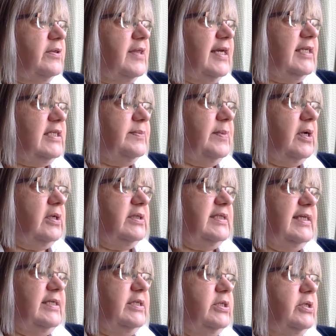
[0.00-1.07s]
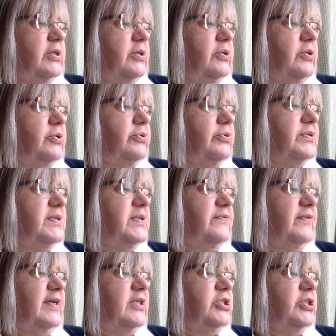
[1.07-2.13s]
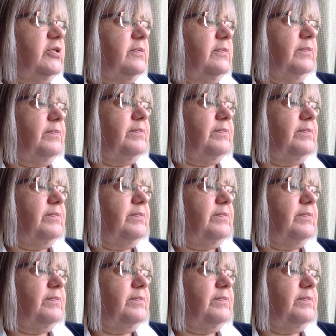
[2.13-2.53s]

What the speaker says: they demanded the crucifixion.